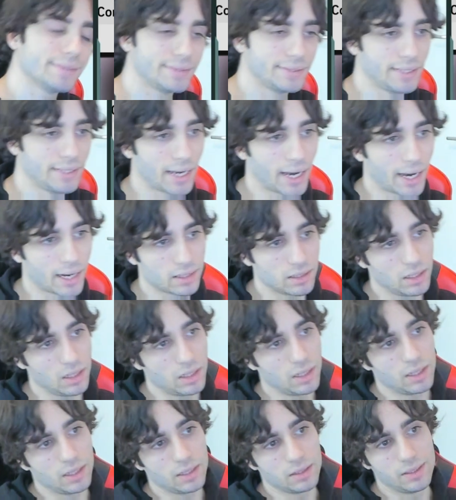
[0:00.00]
yeah.
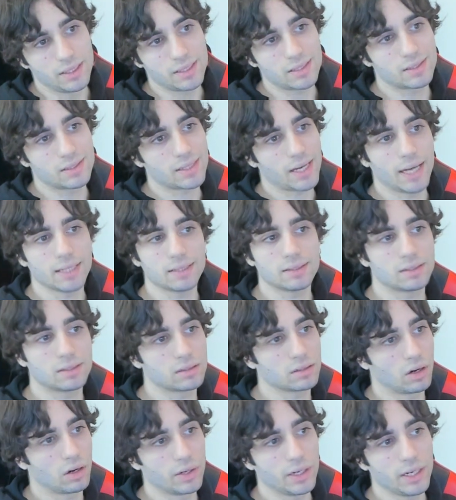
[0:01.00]
This set
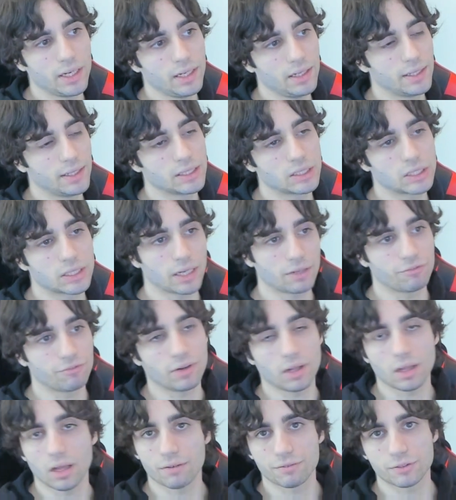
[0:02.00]

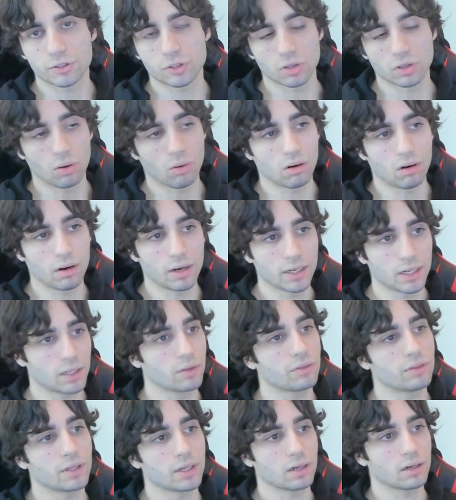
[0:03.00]
fell off so hard. I
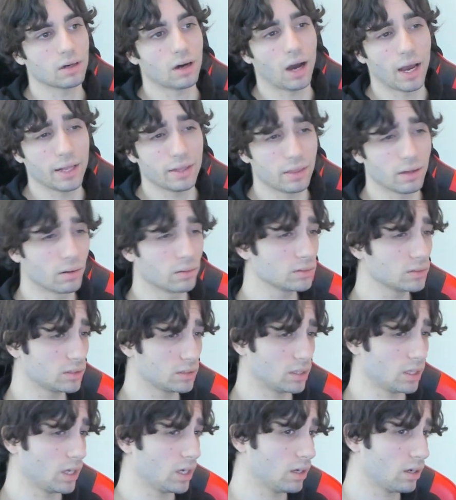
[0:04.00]
don't
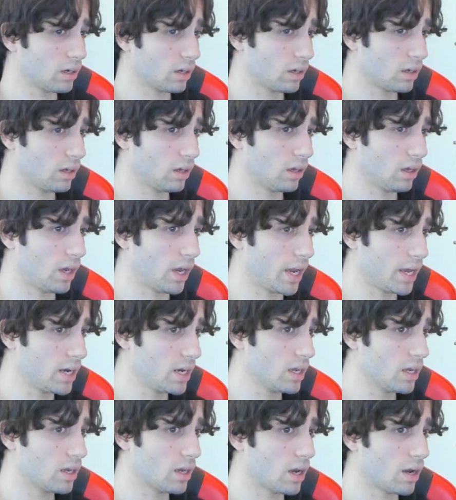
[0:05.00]
think
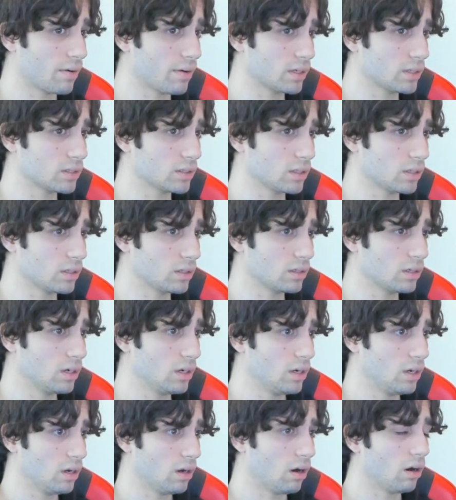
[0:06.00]
any character
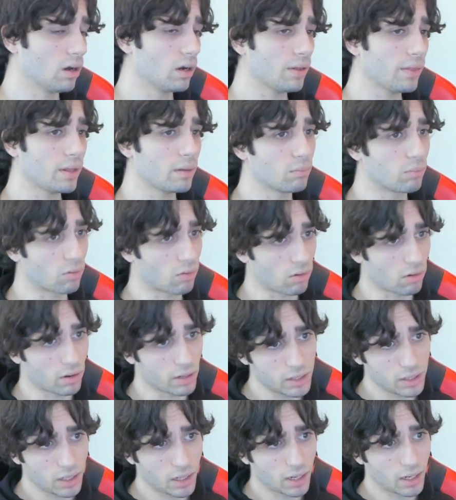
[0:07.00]
other than
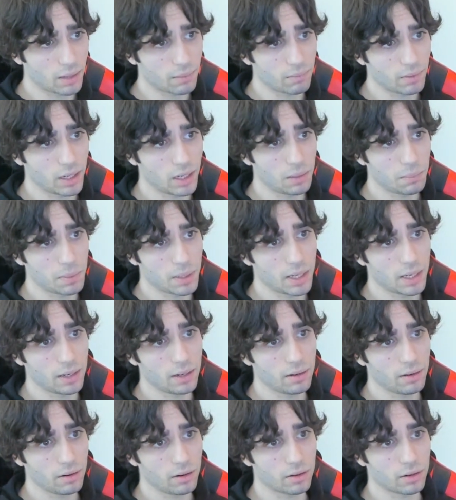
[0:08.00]
Bronya
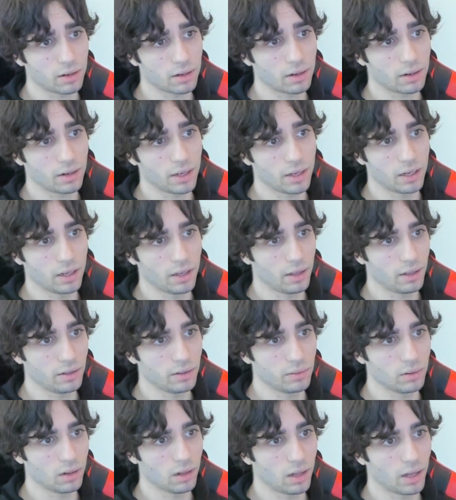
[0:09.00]
maybe can
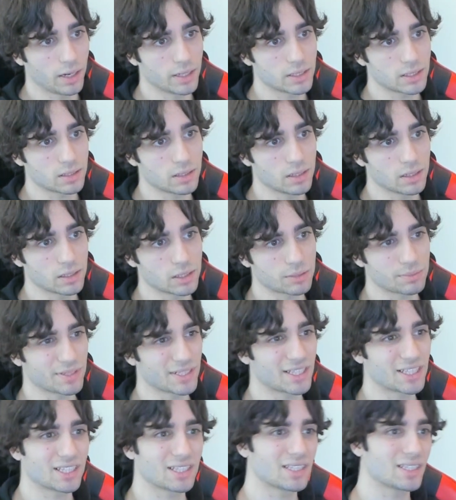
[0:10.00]
utilize this,
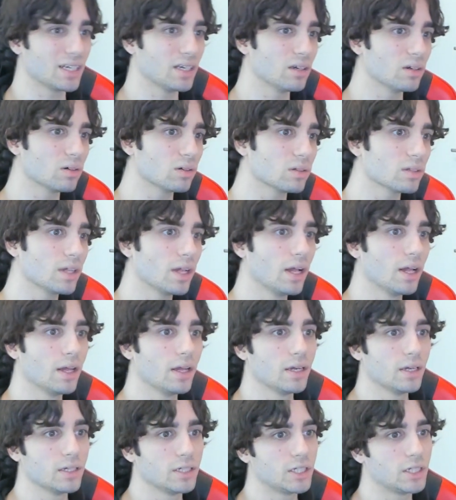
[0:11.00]
but still,
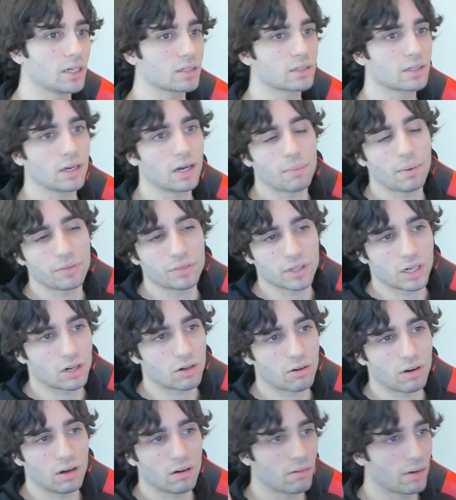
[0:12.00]
she doesn't care about the
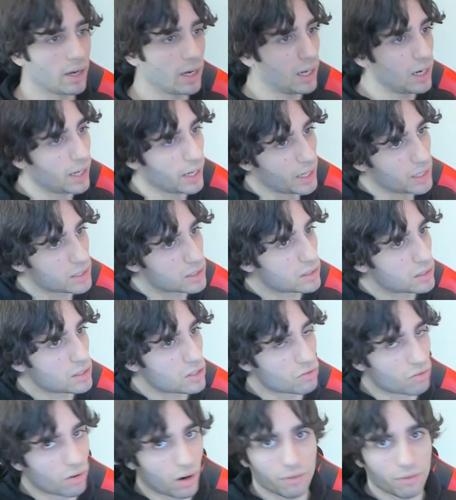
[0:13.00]
crit rate. Like, it's
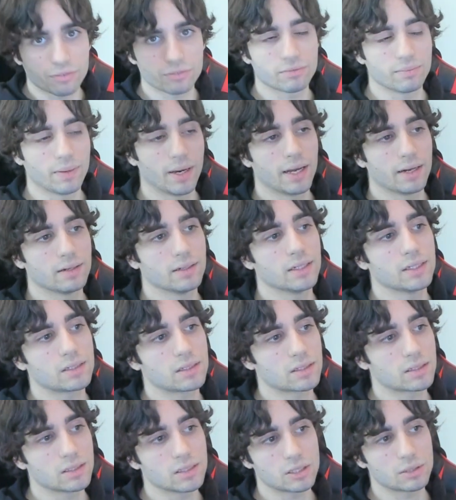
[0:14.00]
just rough, man.
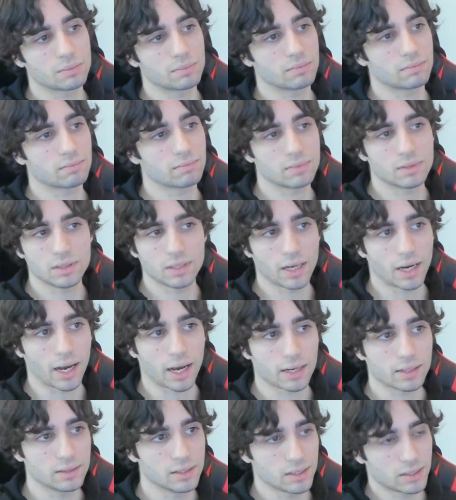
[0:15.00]
This
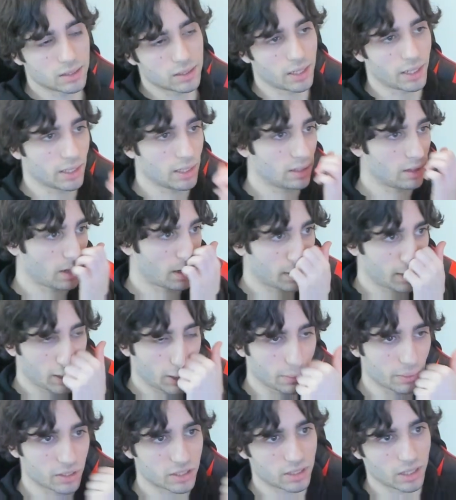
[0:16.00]
is like, I
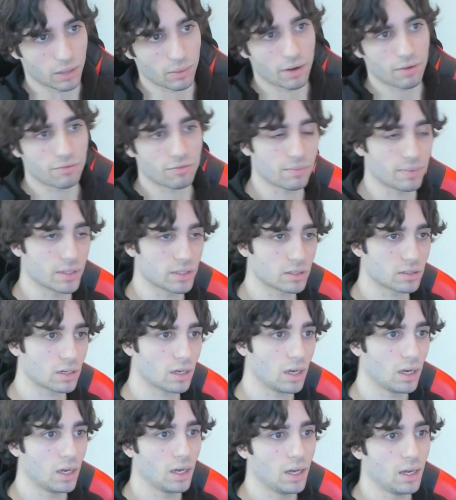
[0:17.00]
think you want to stay away from this,
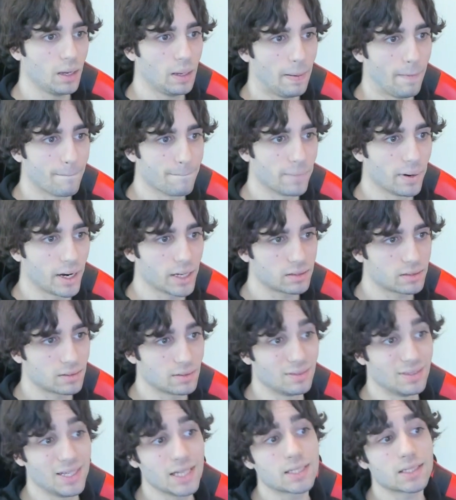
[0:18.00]
but
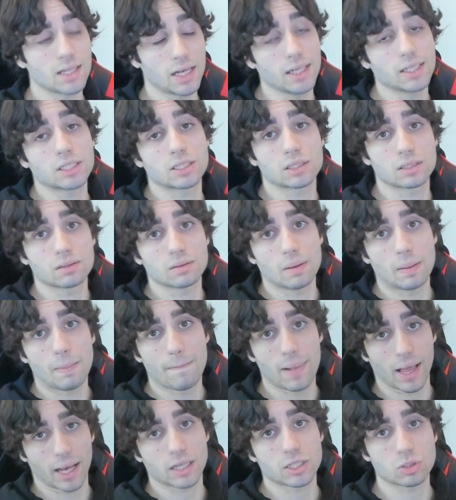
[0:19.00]
this is
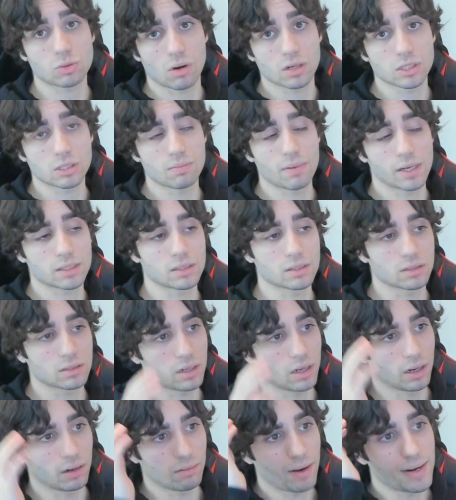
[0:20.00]
Black Swan's best in
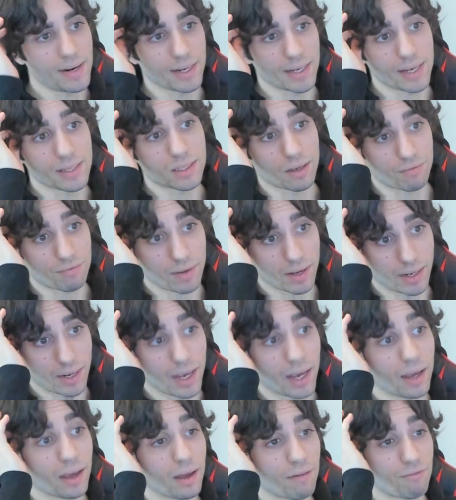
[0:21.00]
slot, right? It gets
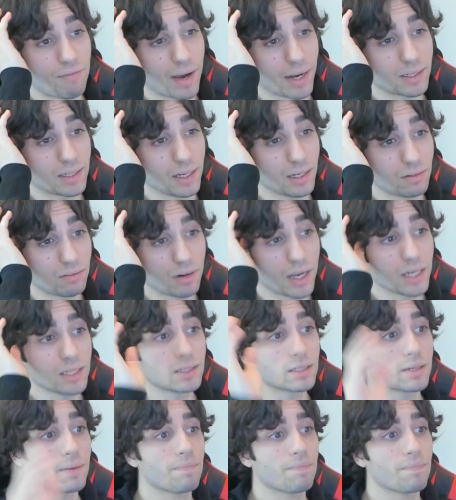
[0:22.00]
effect hit rate